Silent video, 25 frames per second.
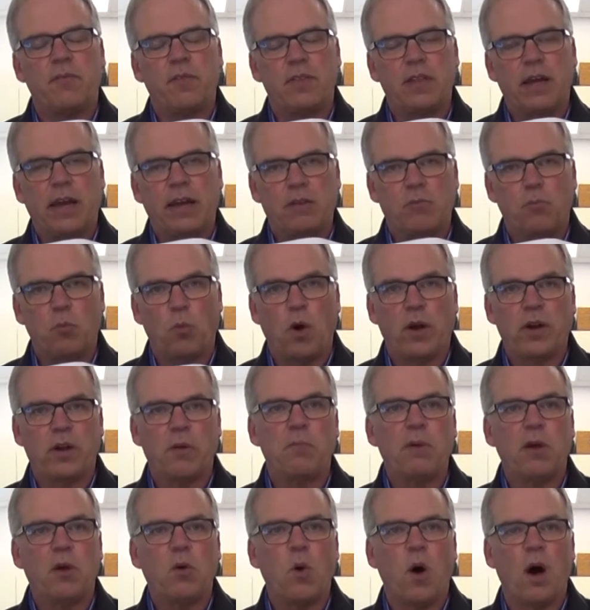that want to
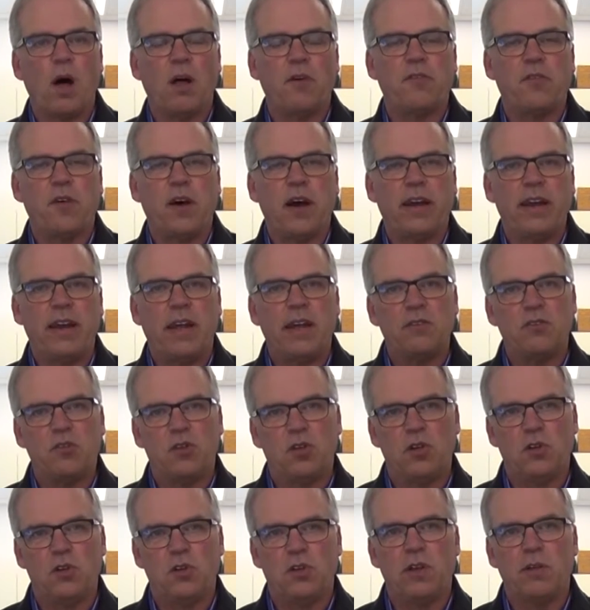be qualified as
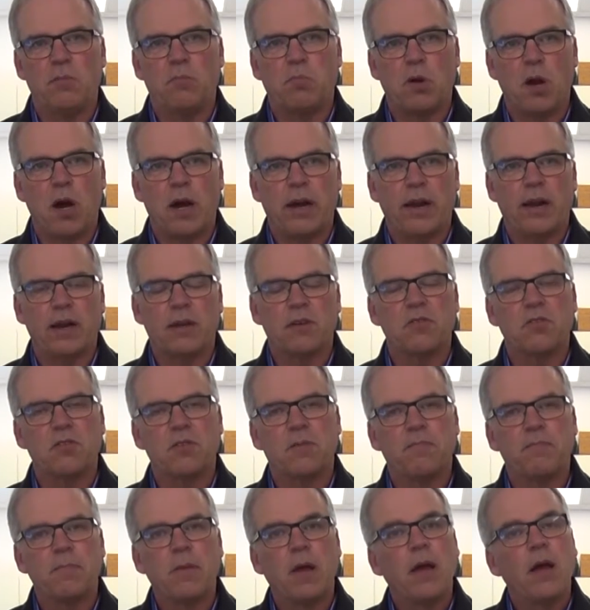shielding products.